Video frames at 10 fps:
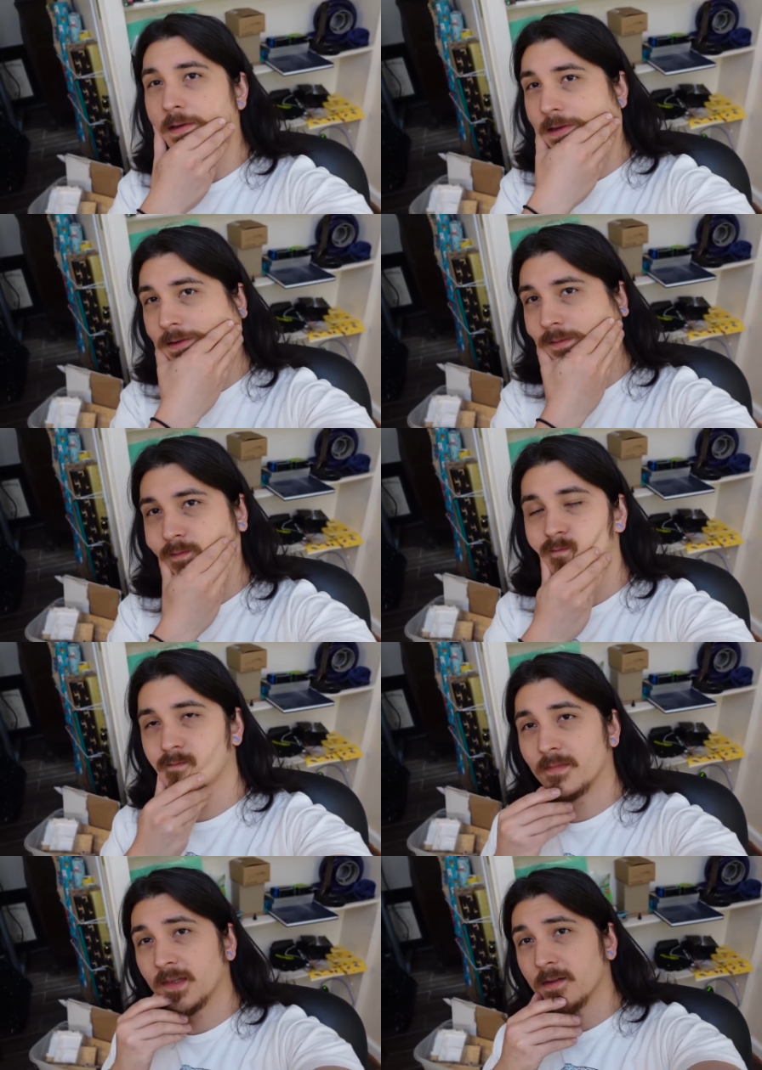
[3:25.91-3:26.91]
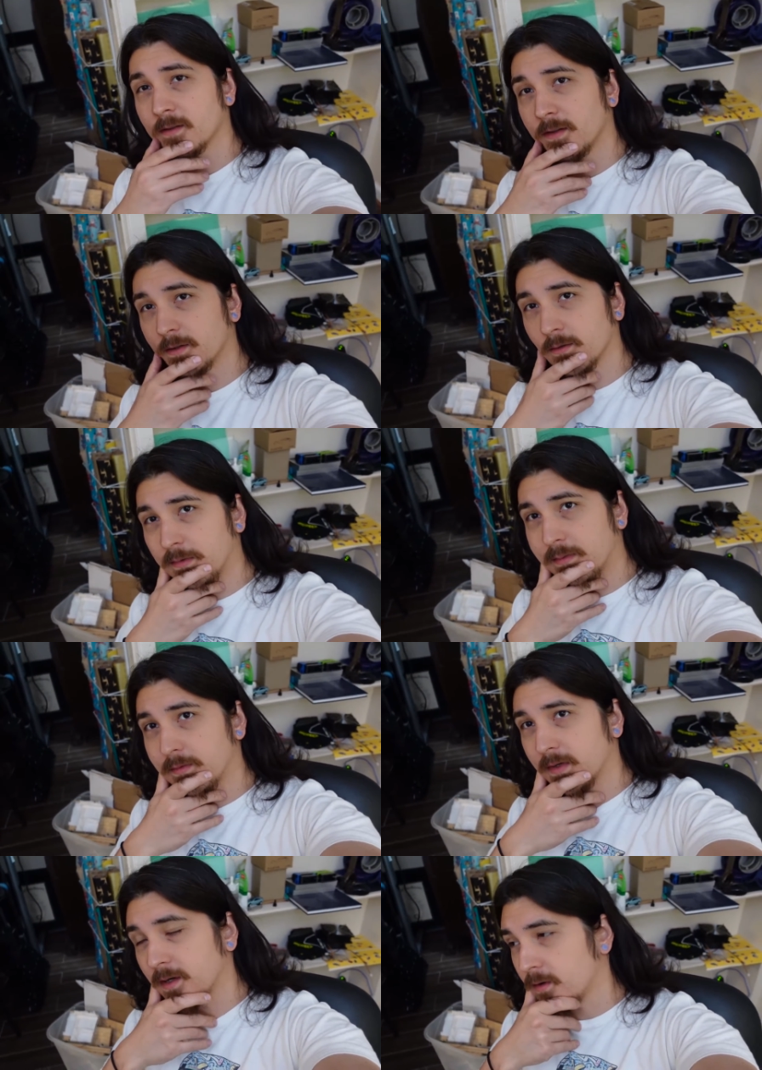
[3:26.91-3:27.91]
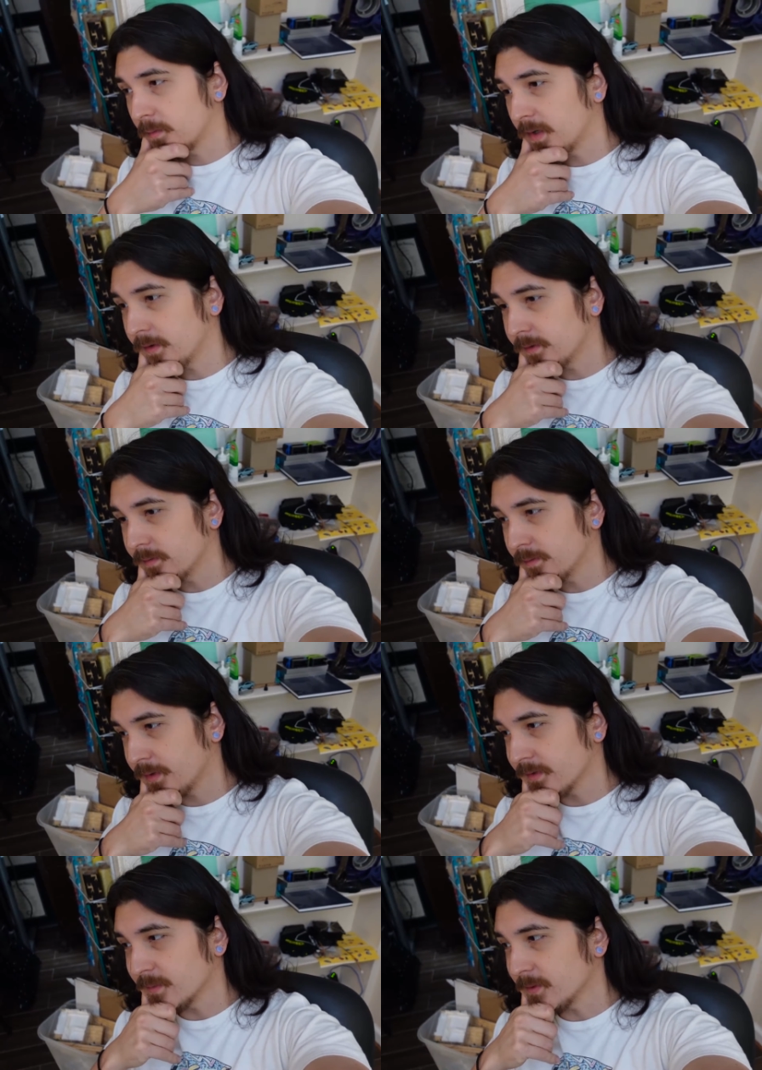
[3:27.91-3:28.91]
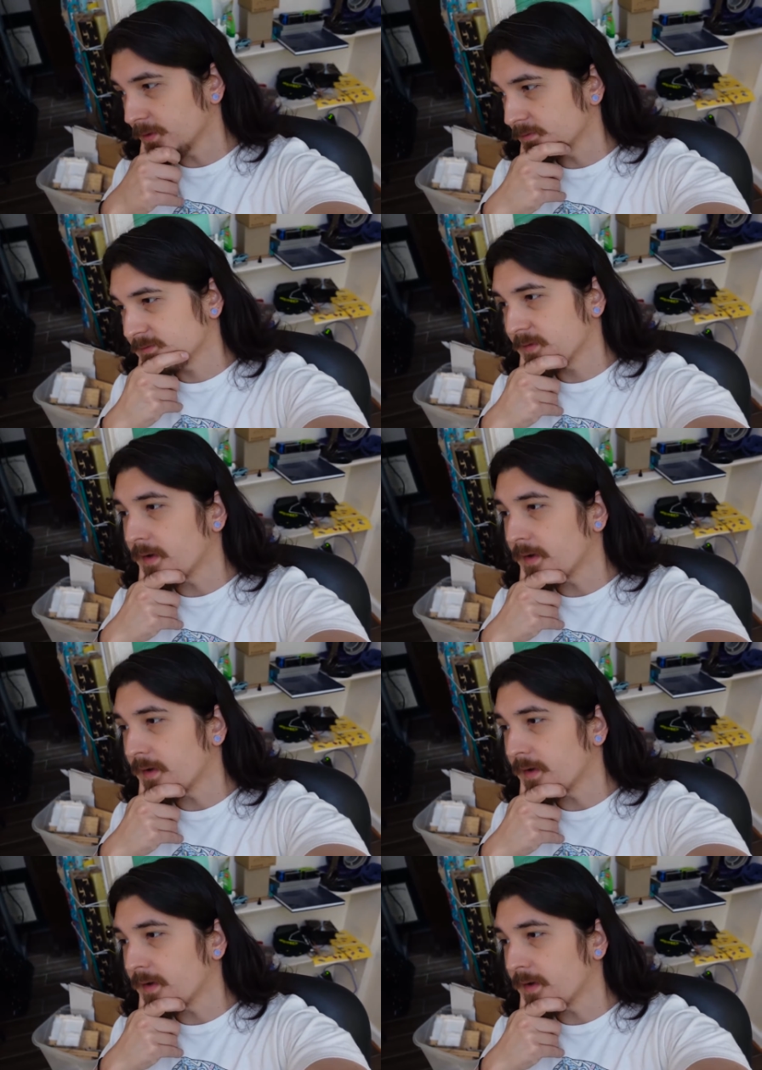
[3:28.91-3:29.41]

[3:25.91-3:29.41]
Um, I'm not really sure what people want to know about about the move.